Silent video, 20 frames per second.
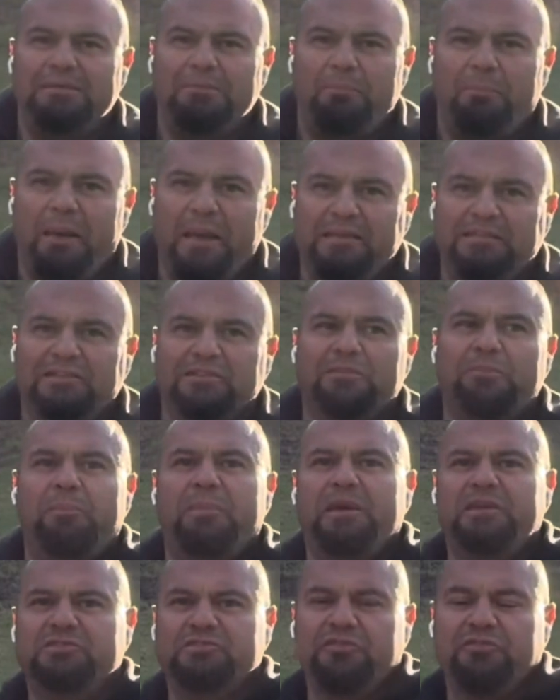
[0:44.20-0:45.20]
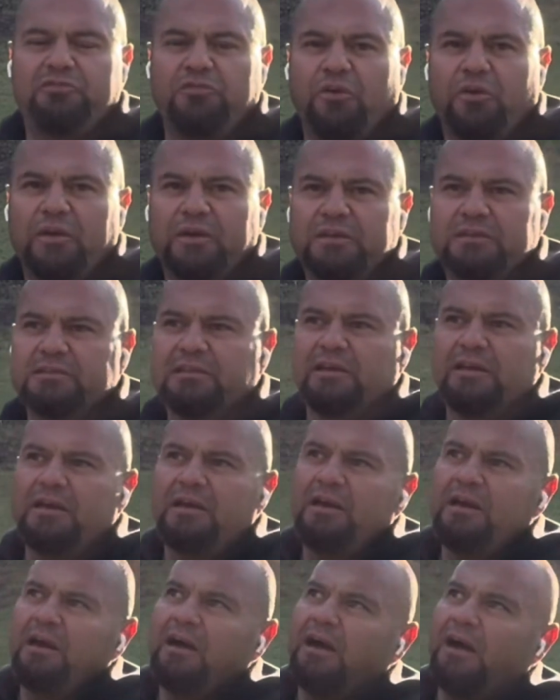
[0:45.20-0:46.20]
paints a picture for us
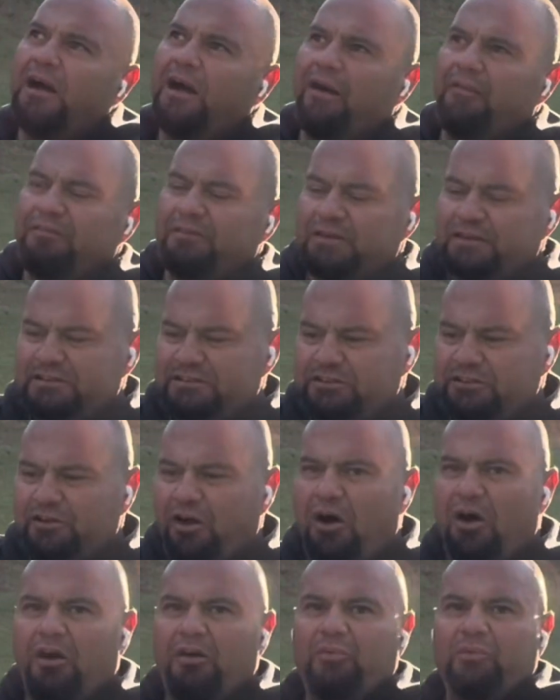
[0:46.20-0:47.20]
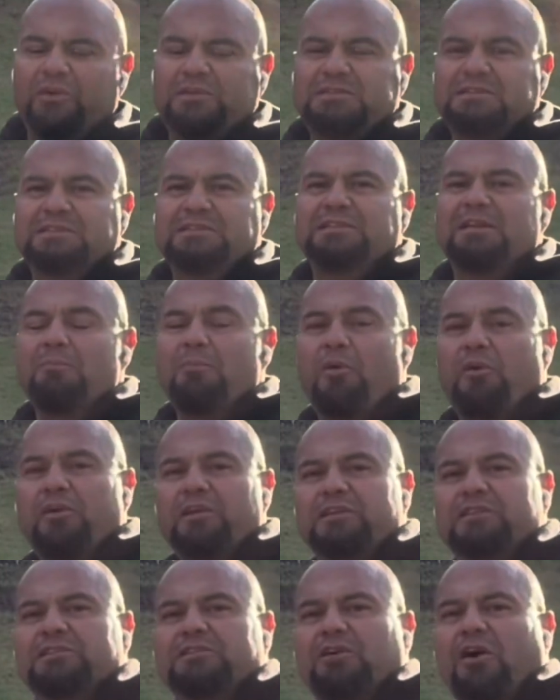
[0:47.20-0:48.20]
of this star, which is the
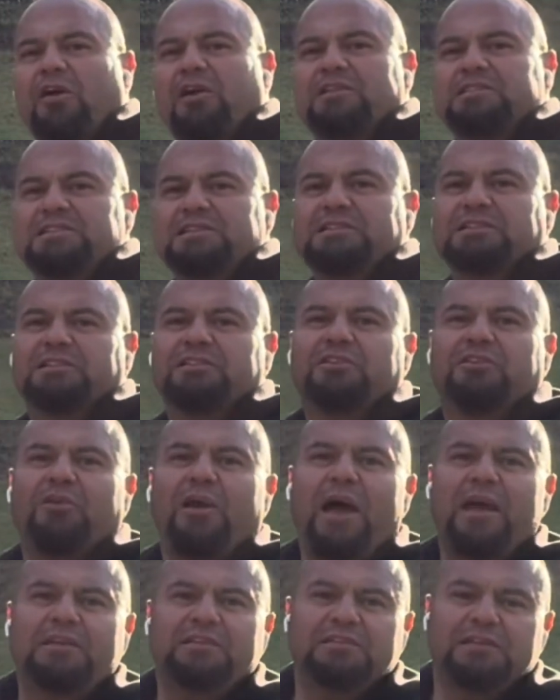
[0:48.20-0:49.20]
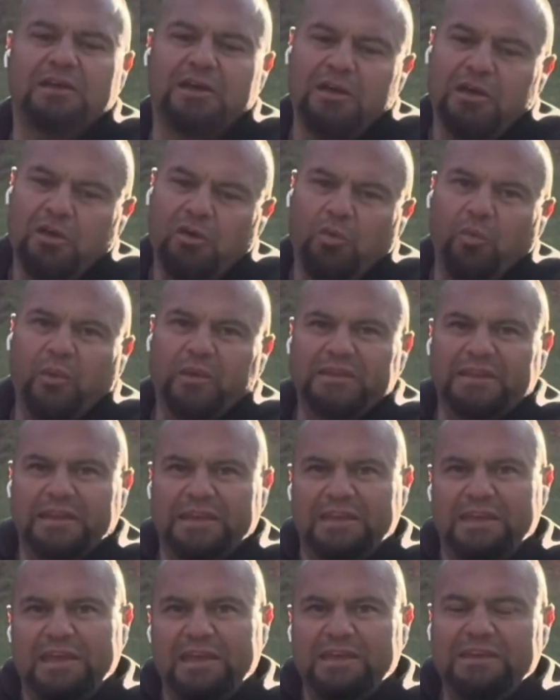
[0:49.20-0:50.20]
morning star, Jesus Christ, with the
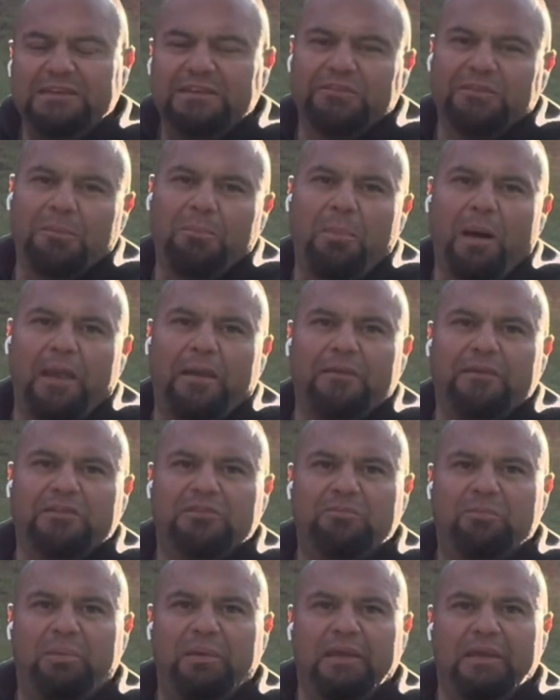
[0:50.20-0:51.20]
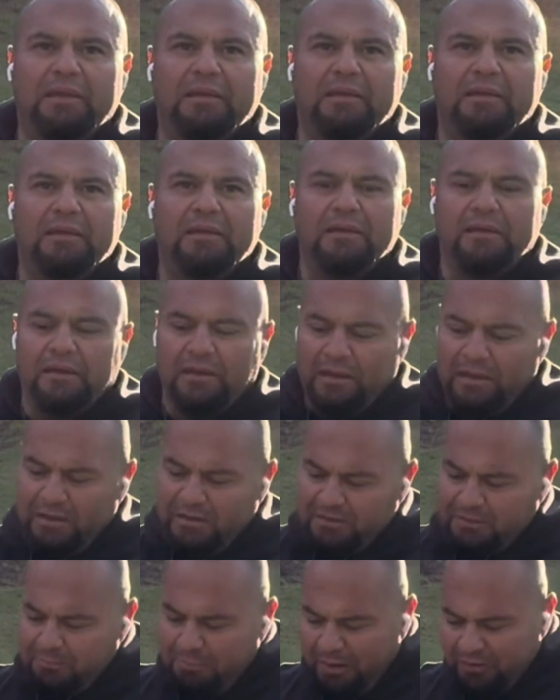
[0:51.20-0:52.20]
keys of the bottomless pit.
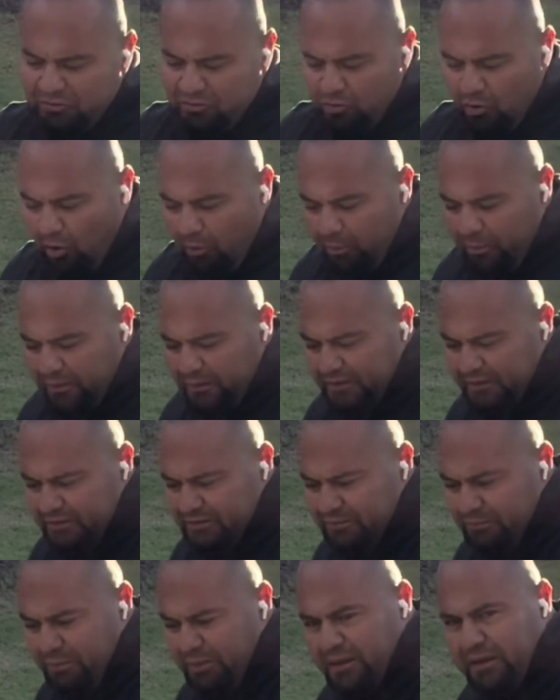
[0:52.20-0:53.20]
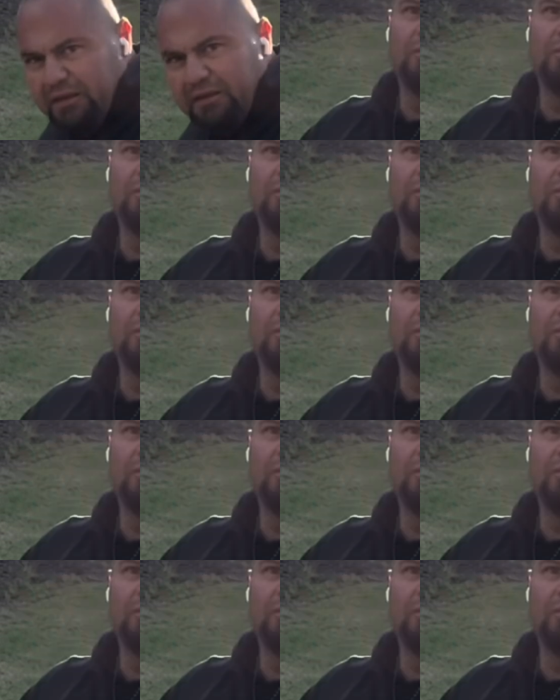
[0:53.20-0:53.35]
He's about to open this pit.